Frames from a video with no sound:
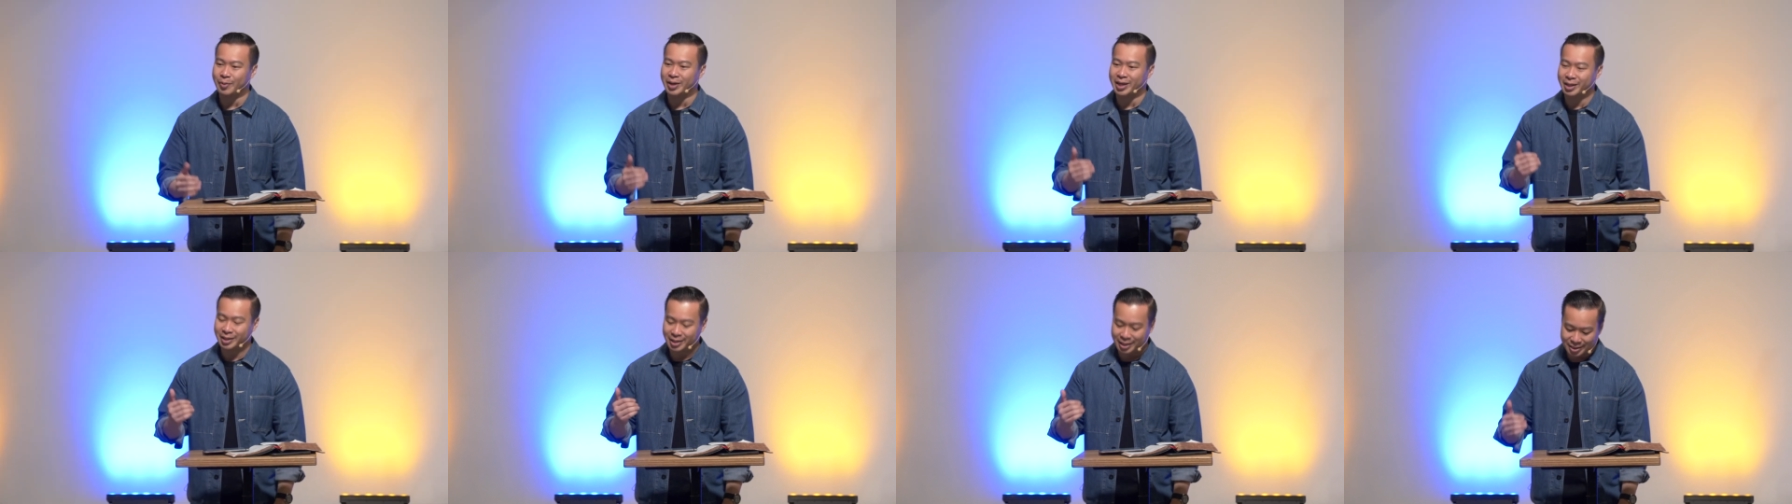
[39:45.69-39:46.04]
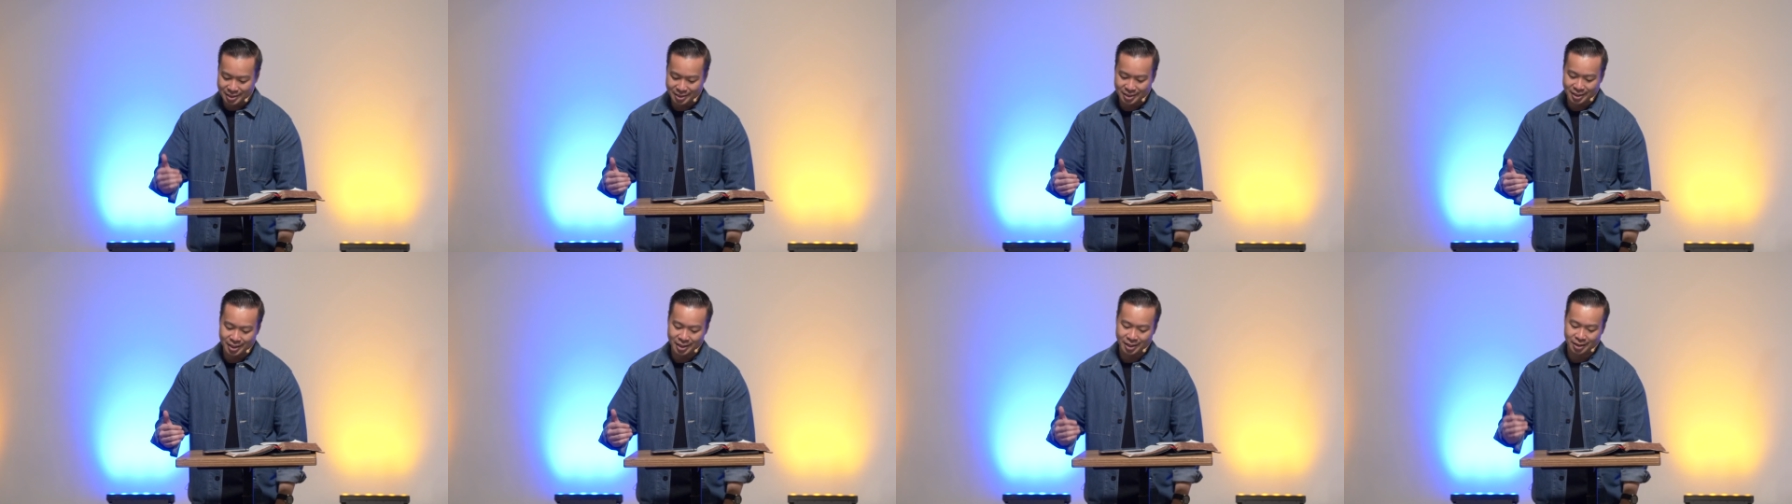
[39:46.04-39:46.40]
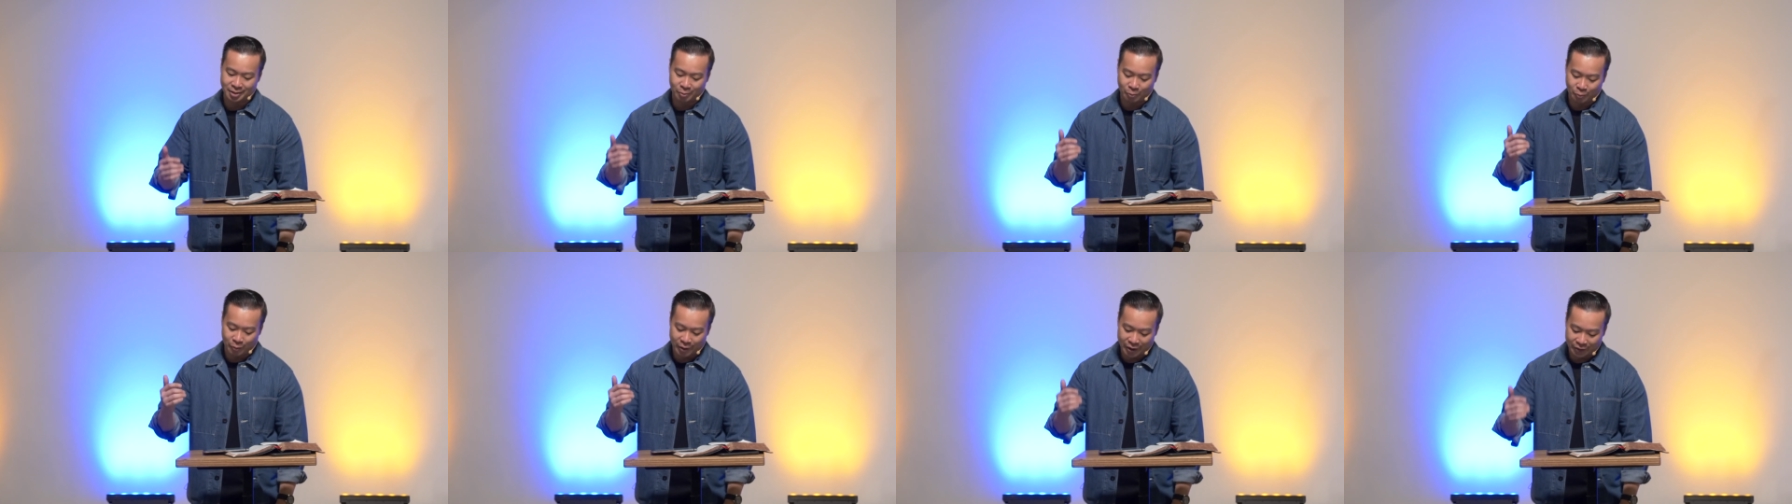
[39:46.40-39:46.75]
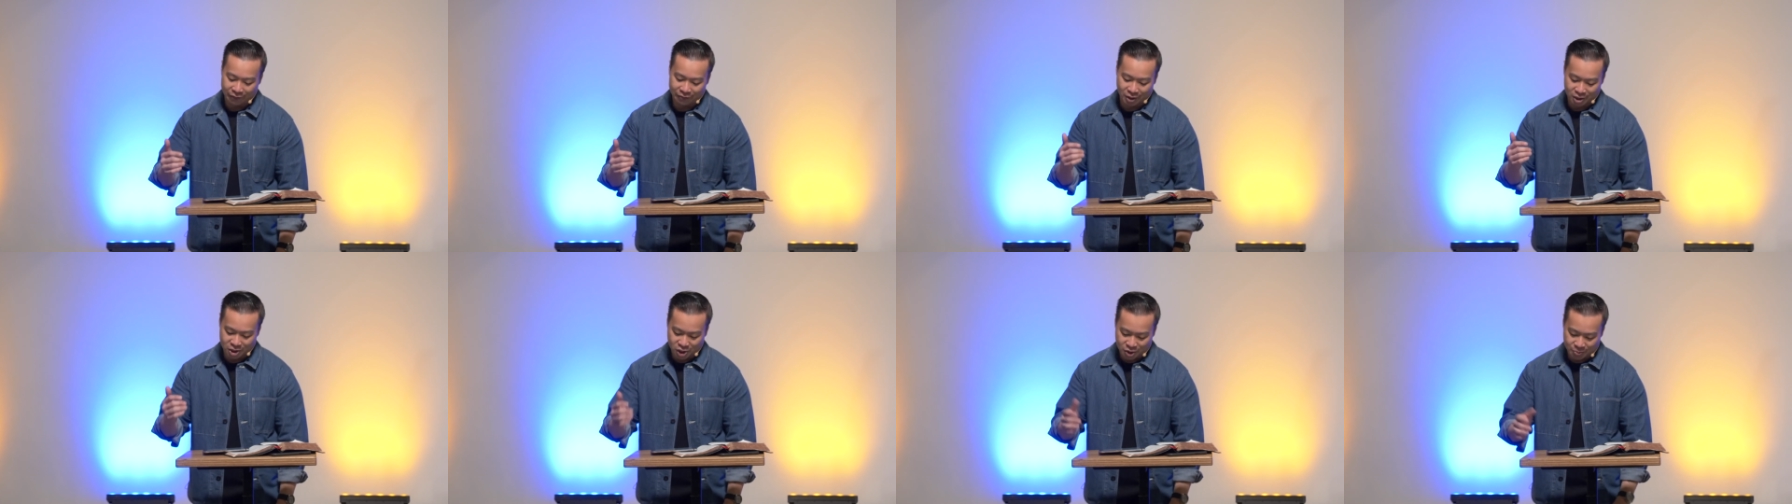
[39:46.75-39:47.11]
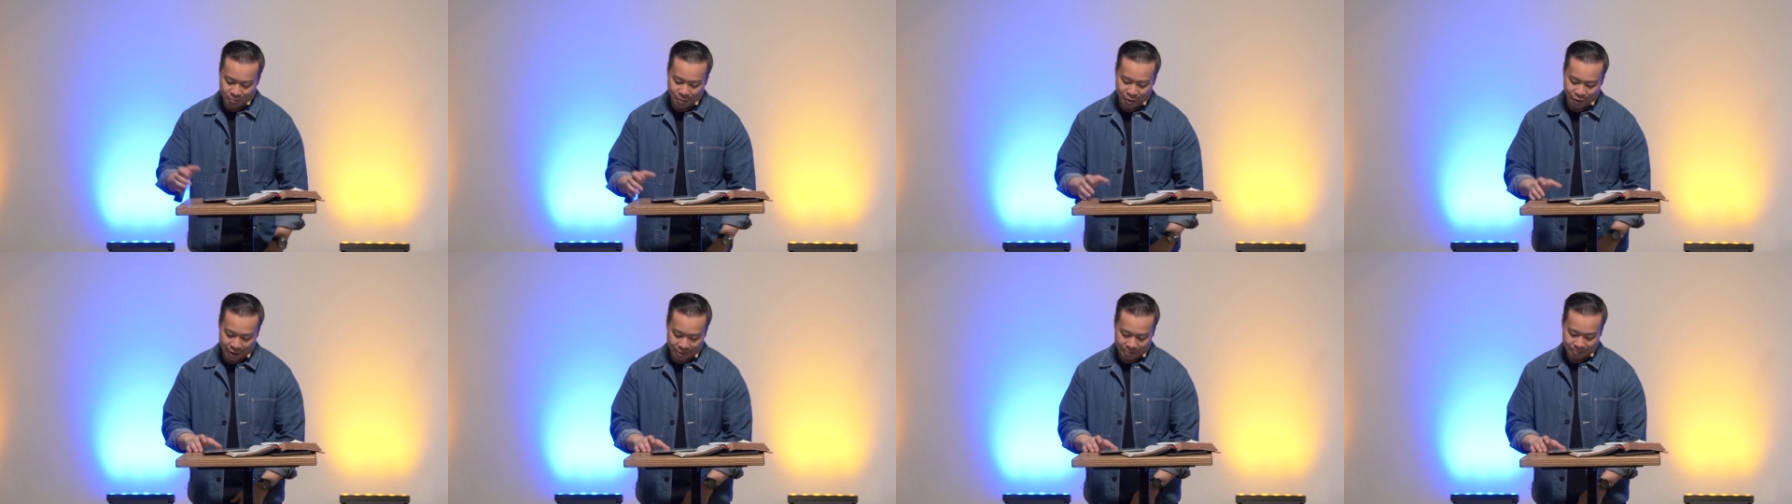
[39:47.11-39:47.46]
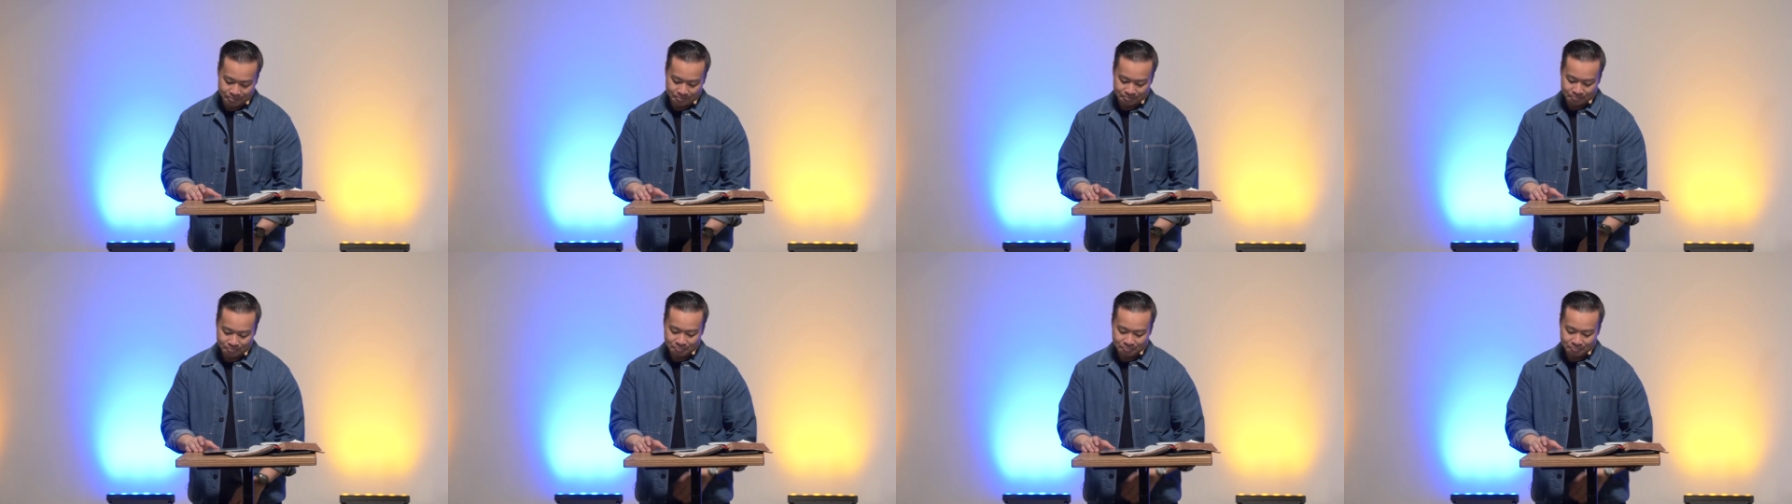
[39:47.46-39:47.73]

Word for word: we intercede with the Spirit.